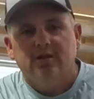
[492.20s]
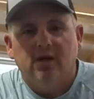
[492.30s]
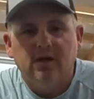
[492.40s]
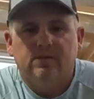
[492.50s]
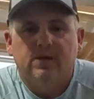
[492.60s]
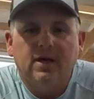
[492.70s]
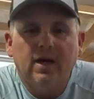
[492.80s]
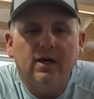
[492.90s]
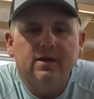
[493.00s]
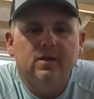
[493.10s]
adjustment,
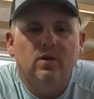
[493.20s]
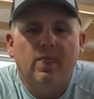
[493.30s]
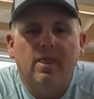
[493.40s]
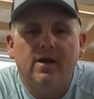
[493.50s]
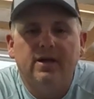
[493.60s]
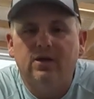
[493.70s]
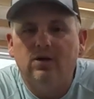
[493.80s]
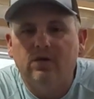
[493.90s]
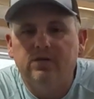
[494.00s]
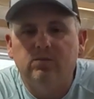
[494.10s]
guys. I get
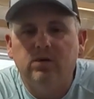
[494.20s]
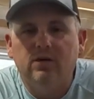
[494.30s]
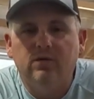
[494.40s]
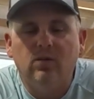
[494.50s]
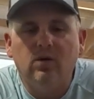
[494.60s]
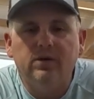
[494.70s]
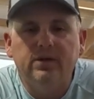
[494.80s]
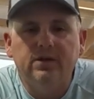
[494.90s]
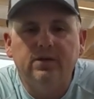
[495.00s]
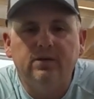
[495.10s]
off the bluff wall
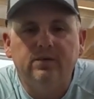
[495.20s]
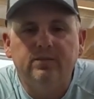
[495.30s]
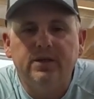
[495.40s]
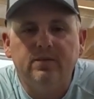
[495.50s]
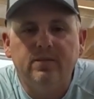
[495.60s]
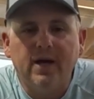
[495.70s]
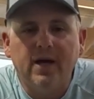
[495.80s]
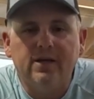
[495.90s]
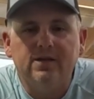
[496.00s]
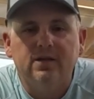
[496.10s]
deal in the
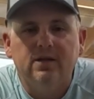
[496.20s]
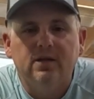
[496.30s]
backs.